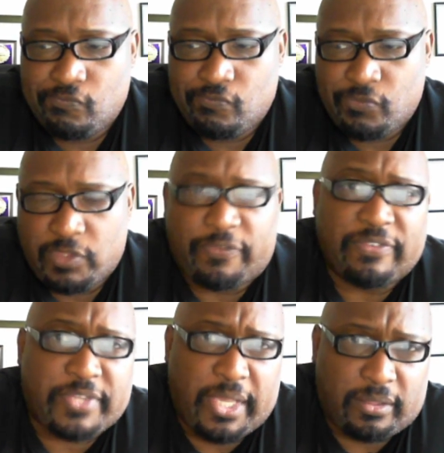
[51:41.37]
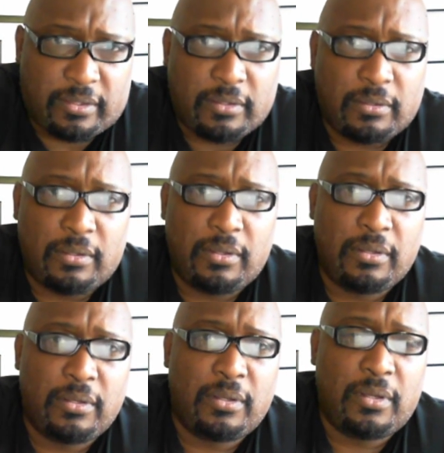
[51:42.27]
The 15th.
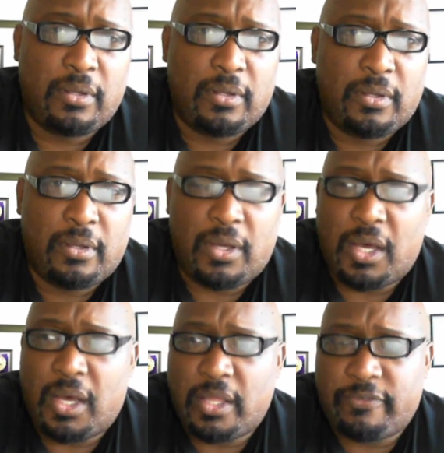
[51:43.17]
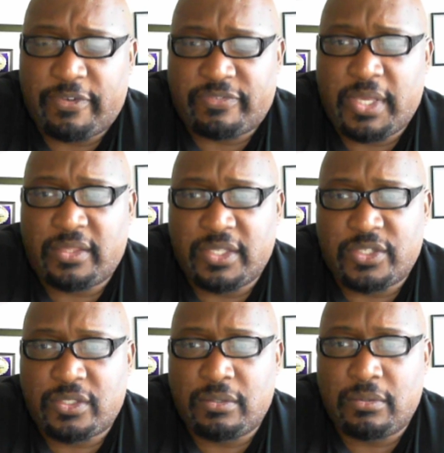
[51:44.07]
The 15th
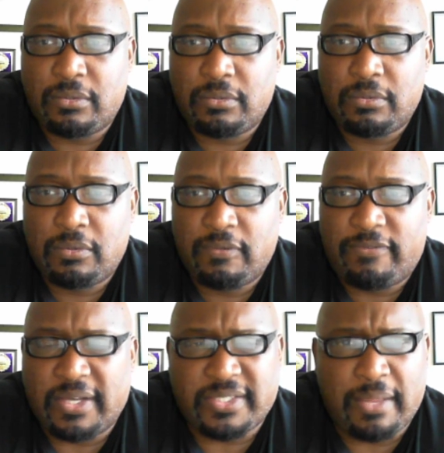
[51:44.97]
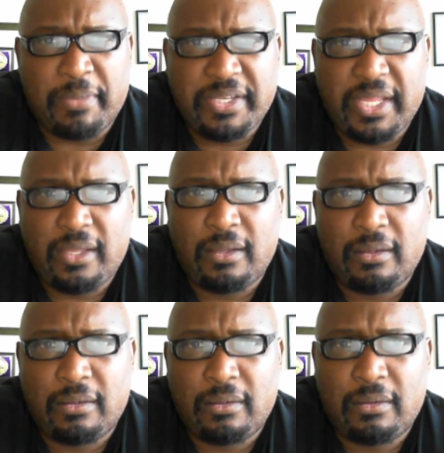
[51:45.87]
is, is that Monday?
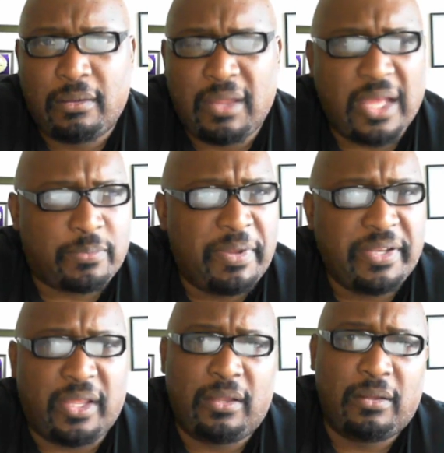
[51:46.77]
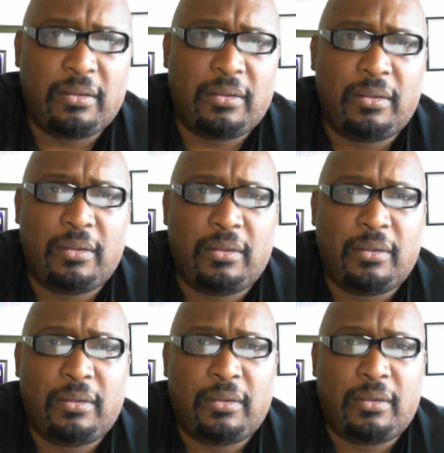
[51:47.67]
Yeah, it's Monday.
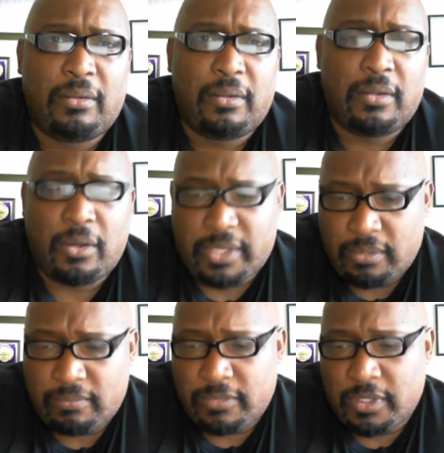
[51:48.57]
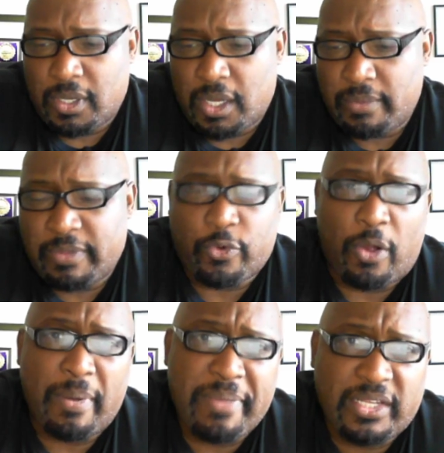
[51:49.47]
Okay. If you're on
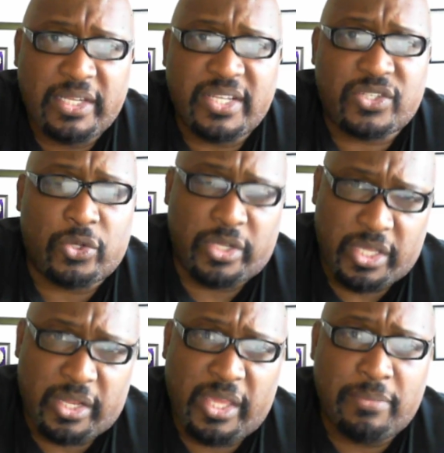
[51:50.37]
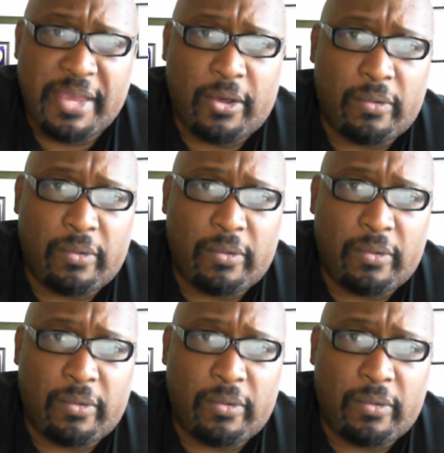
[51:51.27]
my mailing list, you're going to get an email.